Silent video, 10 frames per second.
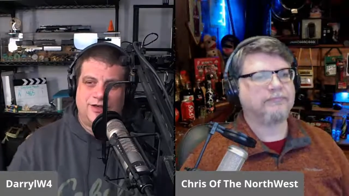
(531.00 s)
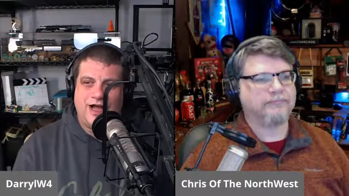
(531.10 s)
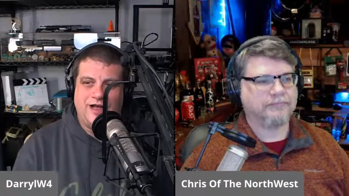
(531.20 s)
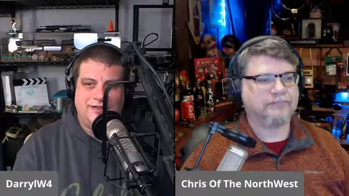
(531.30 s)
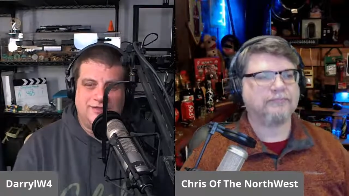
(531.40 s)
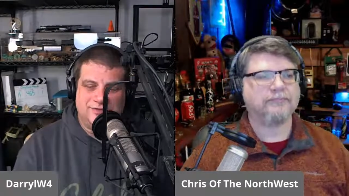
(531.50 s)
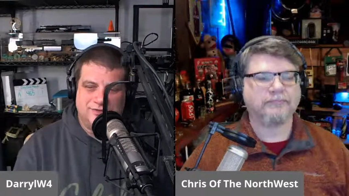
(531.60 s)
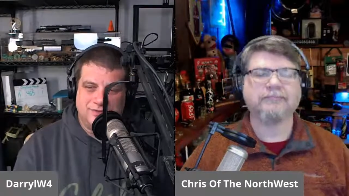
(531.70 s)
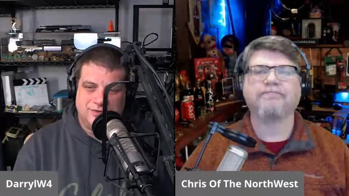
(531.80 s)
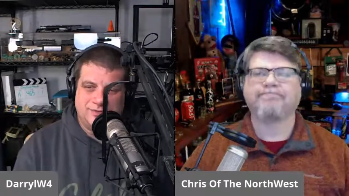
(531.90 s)
Speaker 1: guidance
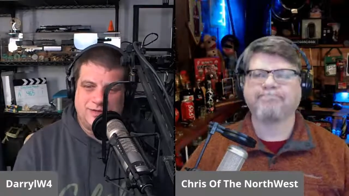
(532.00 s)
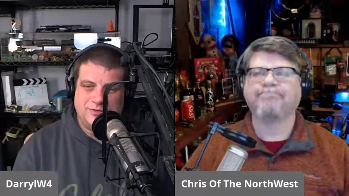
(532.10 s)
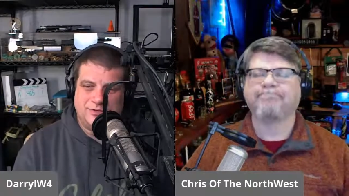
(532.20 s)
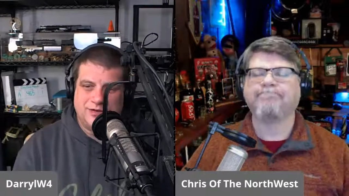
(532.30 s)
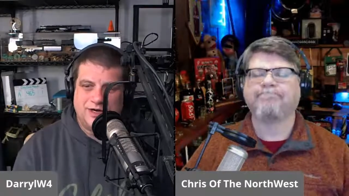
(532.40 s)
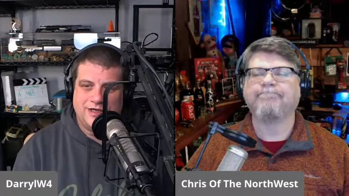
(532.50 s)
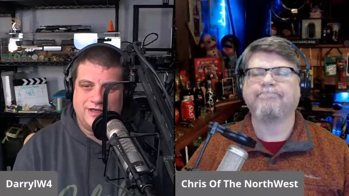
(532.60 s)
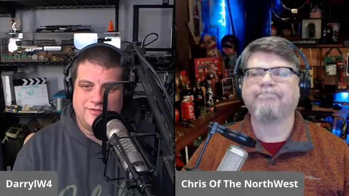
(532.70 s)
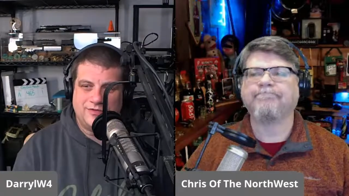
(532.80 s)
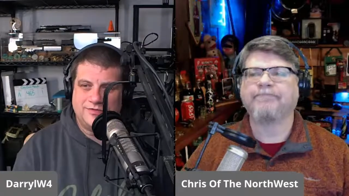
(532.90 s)
for people who are
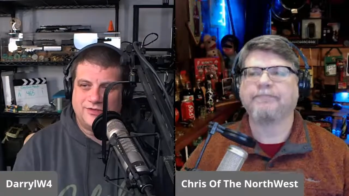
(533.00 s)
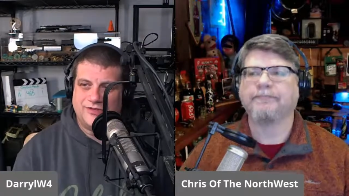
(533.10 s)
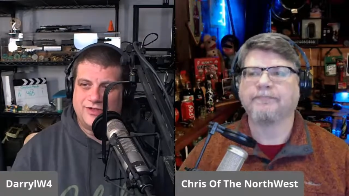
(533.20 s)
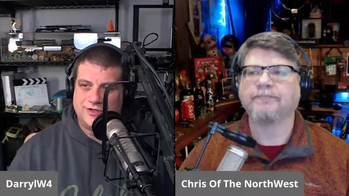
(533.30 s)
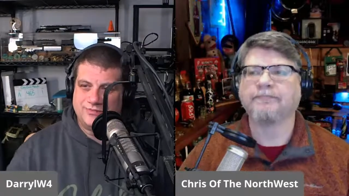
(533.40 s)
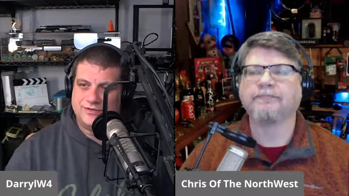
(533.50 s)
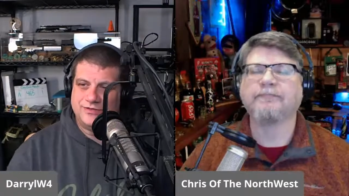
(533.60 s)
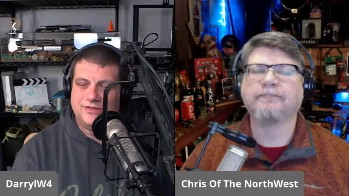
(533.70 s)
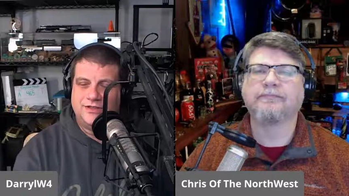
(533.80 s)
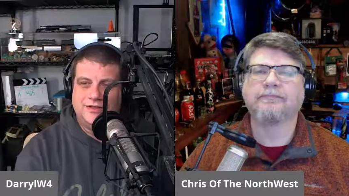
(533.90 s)
hiding for the first time.
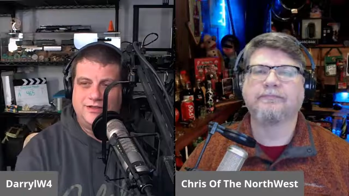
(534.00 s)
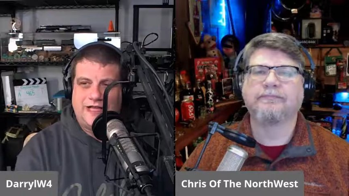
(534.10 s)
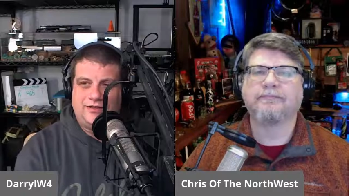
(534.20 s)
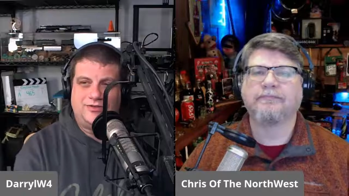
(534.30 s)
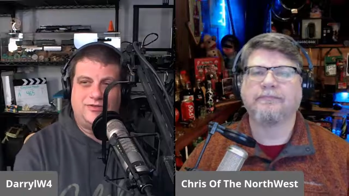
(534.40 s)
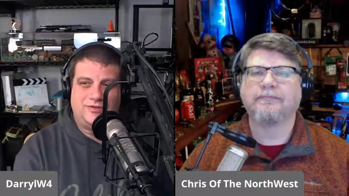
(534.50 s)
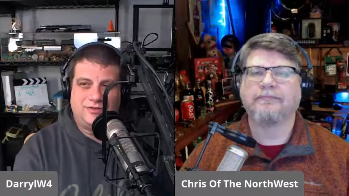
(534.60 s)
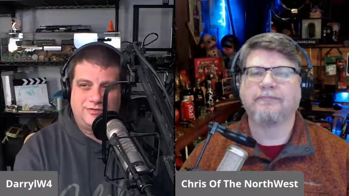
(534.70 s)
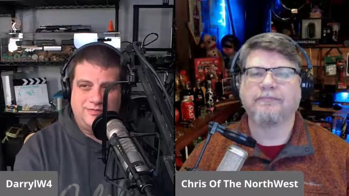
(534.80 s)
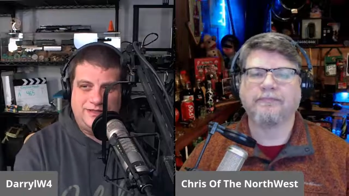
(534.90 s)
That's
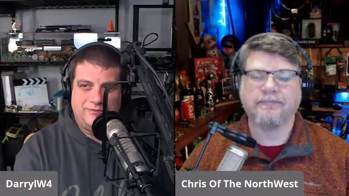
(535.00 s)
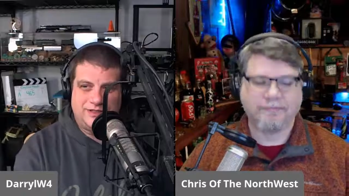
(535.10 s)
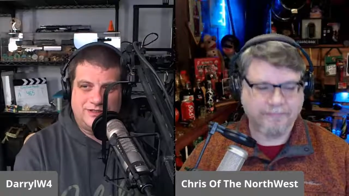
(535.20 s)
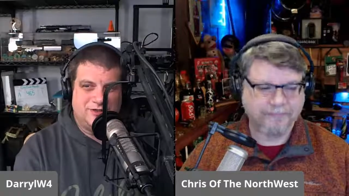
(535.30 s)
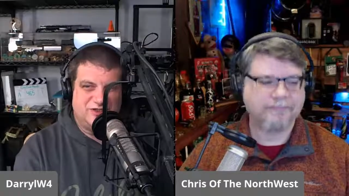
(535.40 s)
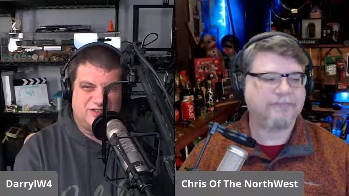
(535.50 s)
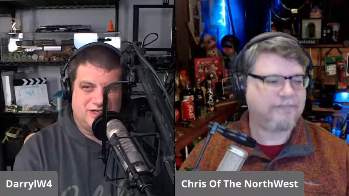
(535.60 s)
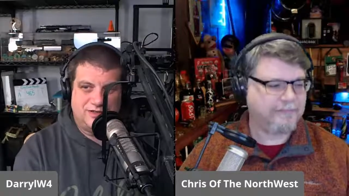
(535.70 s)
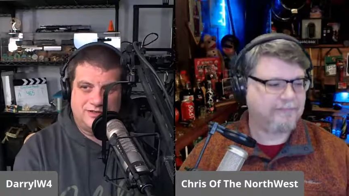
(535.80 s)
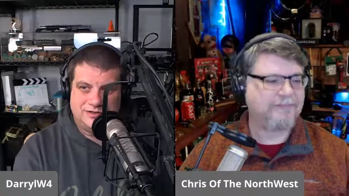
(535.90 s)
to me what it looks
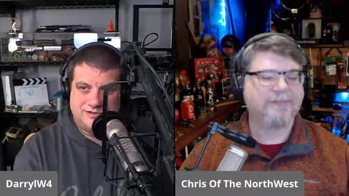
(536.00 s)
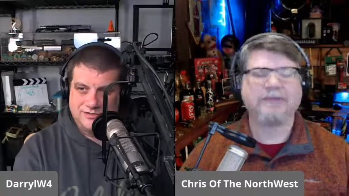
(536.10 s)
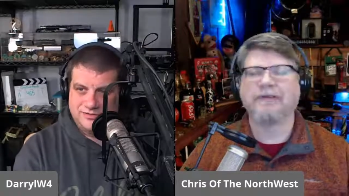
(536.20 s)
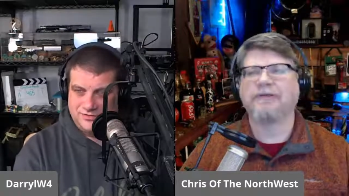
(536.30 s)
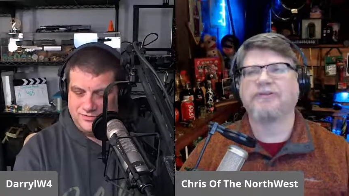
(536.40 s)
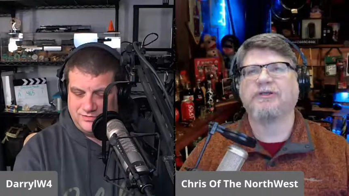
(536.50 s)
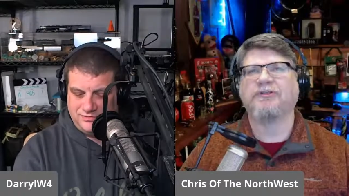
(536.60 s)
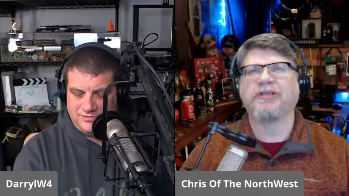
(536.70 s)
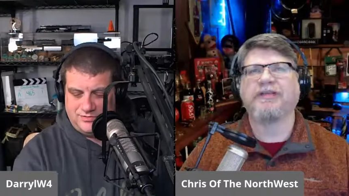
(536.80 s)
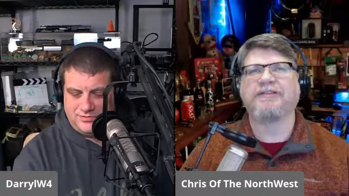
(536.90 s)
like.
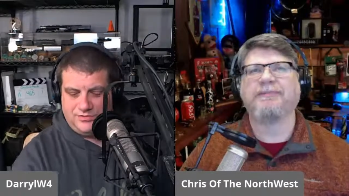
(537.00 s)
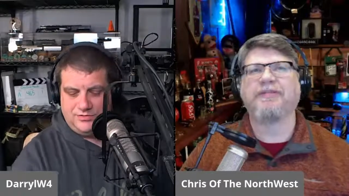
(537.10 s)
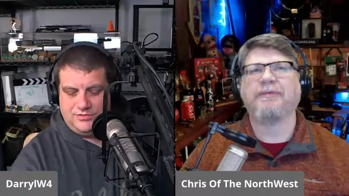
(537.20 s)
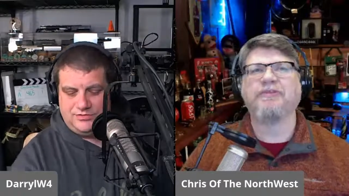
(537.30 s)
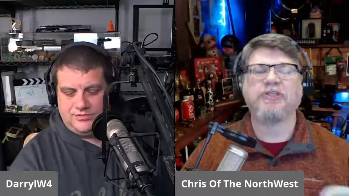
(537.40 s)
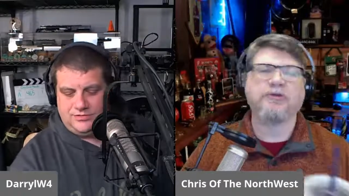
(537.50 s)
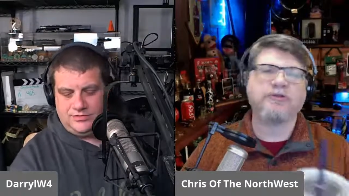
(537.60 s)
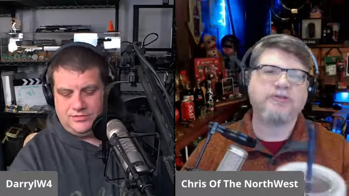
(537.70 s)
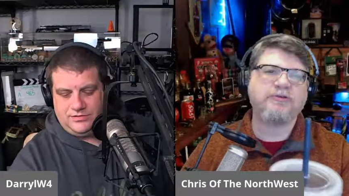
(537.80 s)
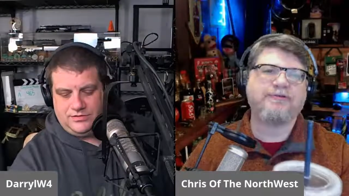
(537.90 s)
Speaker 2: So GSM times
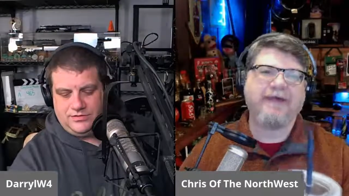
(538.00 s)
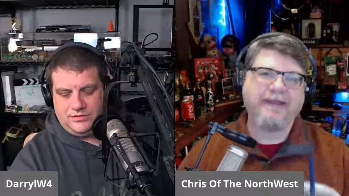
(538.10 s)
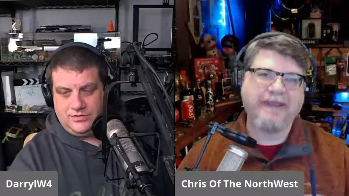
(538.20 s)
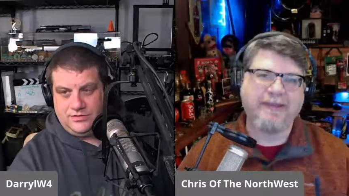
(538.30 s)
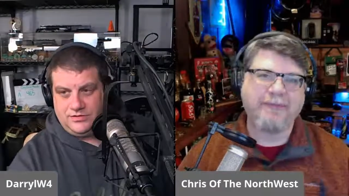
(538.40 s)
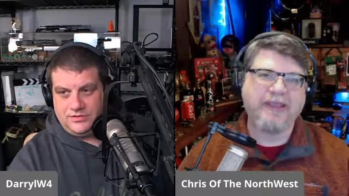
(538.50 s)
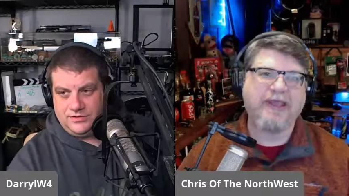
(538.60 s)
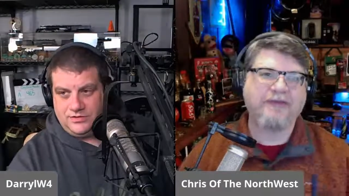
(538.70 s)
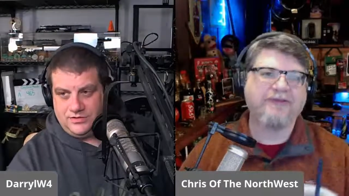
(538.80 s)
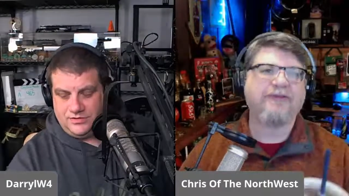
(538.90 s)
two, did you find that
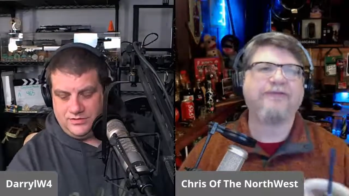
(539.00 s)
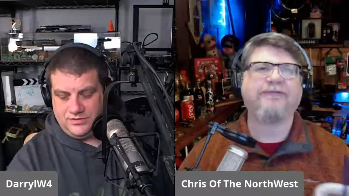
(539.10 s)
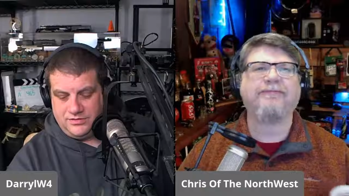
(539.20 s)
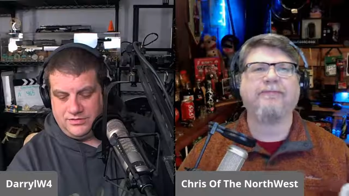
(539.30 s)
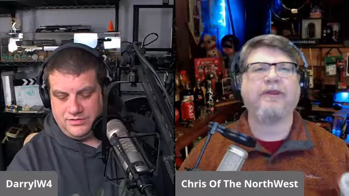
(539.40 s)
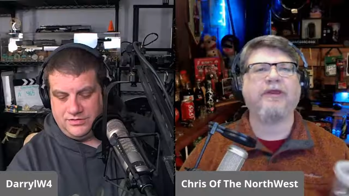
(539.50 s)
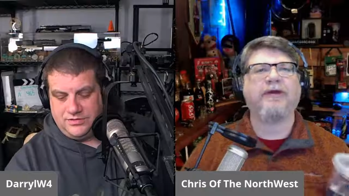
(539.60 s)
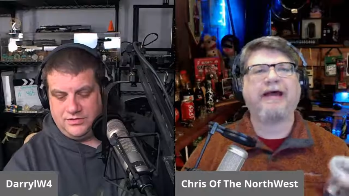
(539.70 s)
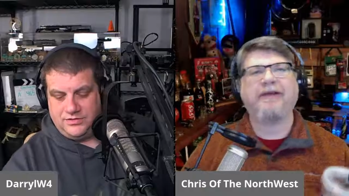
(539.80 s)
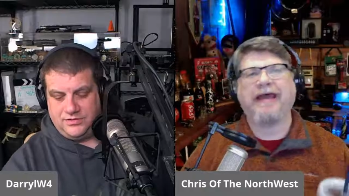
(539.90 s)
because you've
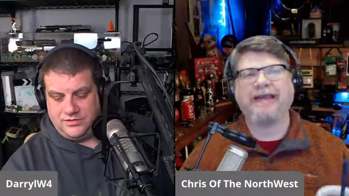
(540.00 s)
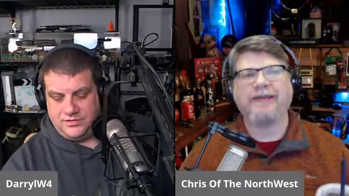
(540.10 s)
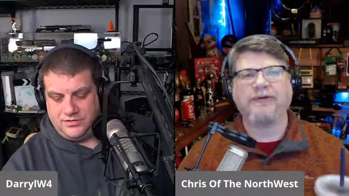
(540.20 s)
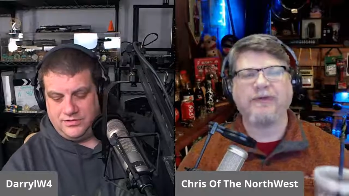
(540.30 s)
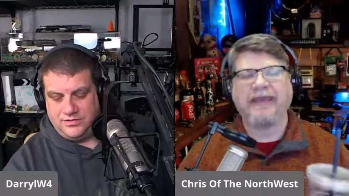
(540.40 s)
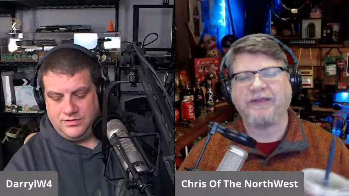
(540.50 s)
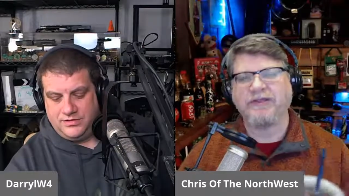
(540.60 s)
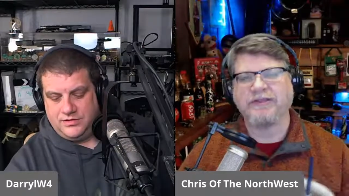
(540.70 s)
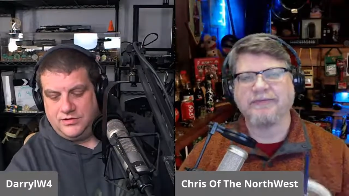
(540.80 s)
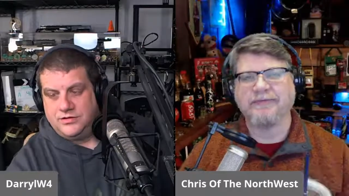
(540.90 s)
you're out hiding new
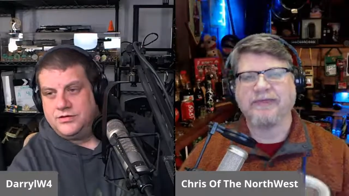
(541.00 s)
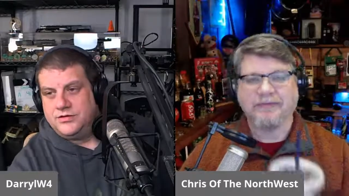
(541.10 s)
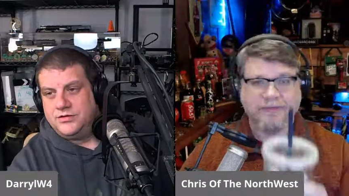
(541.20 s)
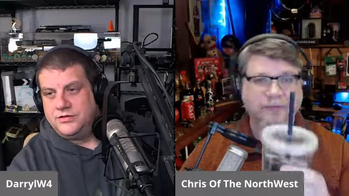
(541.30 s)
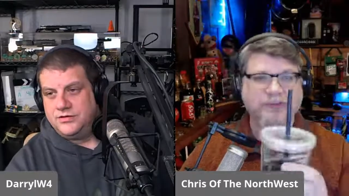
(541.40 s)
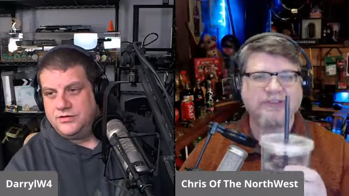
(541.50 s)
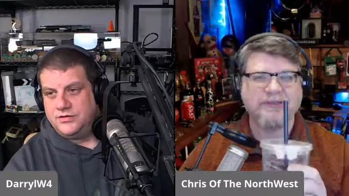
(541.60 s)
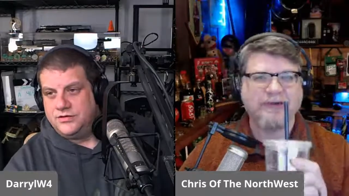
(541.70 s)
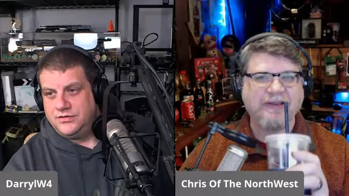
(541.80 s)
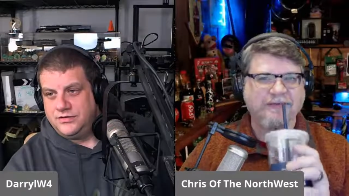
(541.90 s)
caches? Wouldn't
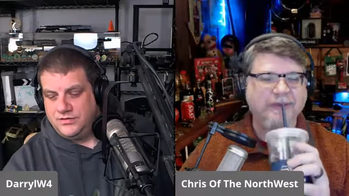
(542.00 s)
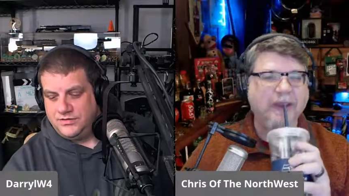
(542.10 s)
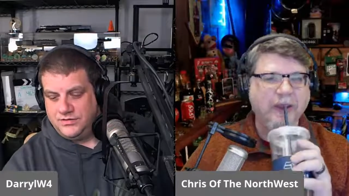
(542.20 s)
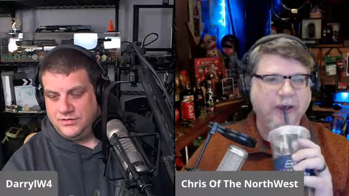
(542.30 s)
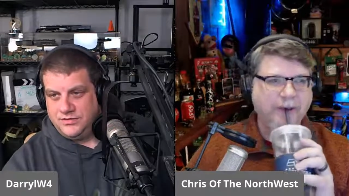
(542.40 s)
surprise me.